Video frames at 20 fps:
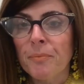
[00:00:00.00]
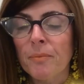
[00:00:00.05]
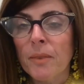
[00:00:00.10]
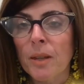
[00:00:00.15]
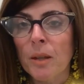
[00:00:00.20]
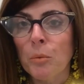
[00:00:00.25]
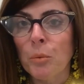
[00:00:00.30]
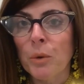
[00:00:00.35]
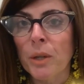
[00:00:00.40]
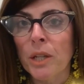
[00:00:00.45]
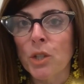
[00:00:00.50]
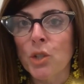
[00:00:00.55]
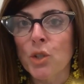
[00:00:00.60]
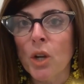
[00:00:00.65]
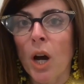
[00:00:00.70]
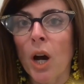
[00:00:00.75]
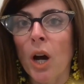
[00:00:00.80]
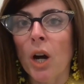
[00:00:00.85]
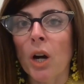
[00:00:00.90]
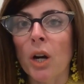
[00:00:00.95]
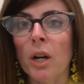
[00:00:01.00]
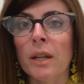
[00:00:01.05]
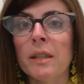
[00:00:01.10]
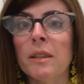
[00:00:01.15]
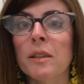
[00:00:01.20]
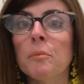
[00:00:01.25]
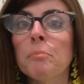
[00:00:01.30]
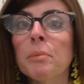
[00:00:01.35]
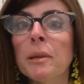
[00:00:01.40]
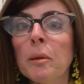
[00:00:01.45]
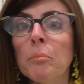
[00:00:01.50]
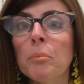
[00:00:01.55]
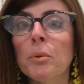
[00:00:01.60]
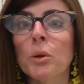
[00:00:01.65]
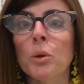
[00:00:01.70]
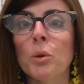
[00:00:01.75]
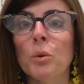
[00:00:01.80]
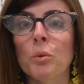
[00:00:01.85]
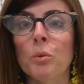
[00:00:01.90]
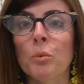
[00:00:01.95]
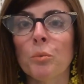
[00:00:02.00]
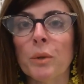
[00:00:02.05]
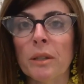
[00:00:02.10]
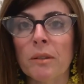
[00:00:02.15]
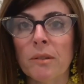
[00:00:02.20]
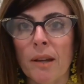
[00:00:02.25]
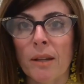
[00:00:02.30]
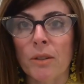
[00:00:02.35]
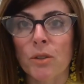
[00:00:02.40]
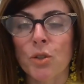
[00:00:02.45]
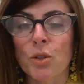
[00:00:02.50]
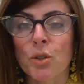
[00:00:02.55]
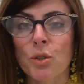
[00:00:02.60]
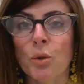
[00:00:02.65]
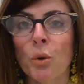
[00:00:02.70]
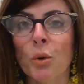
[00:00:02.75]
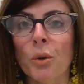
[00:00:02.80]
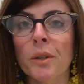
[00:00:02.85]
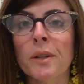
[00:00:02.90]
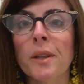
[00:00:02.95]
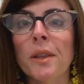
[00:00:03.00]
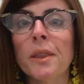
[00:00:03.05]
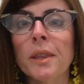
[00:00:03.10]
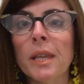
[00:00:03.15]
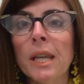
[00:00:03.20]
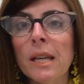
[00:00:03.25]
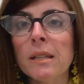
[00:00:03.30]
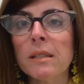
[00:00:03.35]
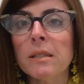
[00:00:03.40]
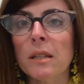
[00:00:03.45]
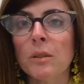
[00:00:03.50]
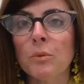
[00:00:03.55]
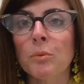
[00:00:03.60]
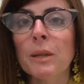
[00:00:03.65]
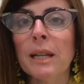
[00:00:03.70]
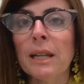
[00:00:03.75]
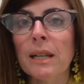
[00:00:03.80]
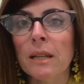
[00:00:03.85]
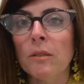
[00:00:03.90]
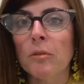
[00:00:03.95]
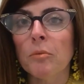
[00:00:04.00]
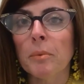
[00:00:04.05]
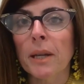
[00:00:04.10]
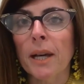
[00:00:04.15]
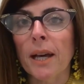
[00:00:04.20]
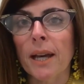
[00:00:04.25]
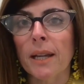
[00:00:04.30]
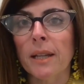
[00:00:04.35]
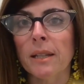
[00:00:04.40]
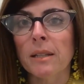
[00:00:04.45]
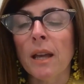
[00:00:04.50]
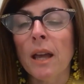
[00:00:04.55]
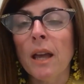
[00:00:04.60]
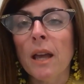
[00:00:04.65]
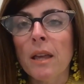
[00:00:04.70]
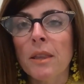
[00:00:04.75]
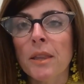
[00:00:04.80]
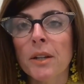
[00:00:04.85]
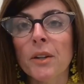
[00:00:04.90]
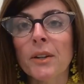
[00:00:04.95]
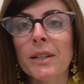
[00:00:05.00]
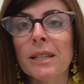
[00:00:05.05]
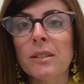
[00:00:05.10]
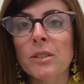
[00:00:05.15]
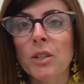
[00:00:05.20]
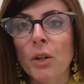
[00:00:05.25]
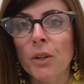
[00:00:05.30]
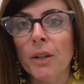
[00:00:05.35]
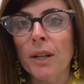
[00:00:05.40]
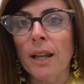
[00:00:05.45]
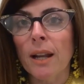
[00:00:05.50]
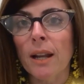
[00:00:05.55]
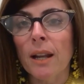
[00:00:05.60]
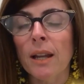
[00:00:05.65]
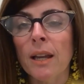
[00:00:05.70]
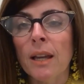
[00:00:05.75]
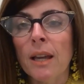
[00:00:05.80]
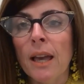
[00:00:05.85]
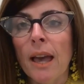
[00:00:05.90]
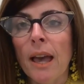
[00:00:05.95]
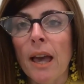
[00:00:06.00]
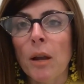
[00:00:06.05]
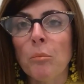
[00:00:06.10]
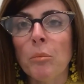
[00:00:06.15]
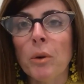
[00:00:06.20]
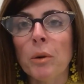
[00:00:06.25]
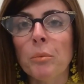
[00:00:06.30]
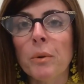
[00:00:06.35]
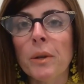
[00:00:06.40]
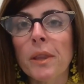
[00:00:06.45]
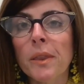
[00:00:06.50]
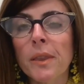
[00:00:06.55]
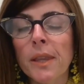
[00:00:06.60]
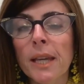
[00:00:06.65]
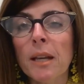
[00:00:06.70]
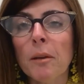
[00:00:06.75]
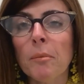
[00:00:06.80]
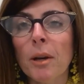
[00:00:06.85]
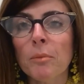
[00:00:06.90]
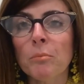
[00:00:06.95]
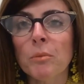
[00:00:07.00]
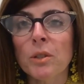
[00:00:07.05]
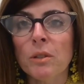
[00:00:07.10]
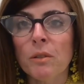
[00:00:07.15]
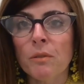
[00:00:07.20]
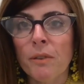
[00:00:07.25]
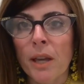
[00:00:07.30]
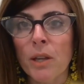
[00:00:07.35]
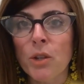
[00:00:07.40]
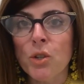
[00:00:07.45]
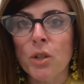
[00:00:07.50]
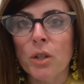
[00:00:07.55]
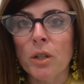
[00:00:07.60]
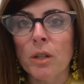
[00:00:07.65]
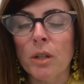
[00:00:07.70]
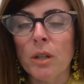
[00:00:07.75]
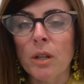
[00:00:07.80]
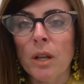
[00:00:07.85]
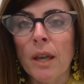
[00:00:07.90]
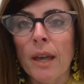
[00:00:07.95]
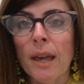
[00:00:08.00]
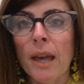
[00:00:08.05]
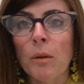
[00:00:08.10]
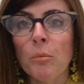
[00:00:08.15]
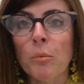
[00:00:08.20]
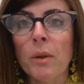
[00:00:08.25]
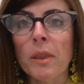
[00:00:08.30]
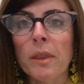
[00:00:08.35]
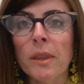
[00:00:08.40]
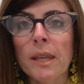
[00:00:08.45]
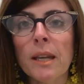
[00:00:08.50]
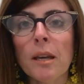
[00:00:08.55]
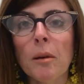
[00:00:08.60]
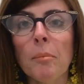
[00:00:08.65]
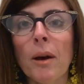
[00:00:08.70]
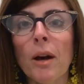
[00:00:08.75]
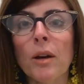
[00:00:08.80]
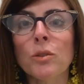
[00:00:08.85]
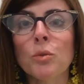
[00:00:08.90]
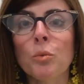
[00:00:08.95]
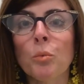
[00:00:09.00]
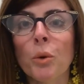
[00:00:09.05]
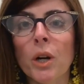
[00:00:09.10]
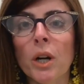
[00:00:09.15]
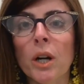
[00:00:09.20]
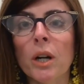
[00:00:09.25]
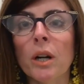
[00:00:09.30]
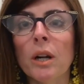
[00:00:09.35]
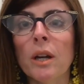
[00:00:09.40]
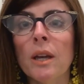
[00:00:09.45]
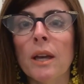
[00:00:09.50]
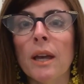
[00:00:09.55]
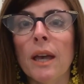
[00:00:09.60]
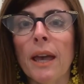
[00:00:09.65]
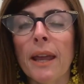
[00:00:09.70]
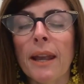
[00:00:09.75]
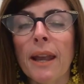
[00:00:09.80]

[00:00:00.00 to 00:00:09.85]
which are the people we touched or the things that we leave behind that are eternal. And when we think about motivation and we think about where and